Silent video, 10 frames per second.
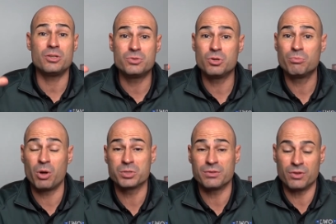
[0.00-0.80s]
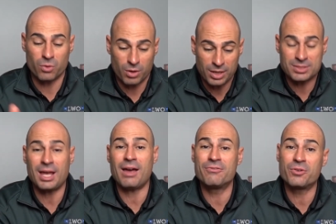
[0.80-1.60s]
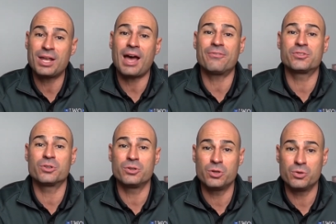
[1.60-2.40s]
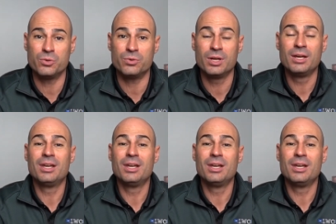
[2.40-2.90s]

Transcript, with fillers: that you do most of it, or it's every afternoon.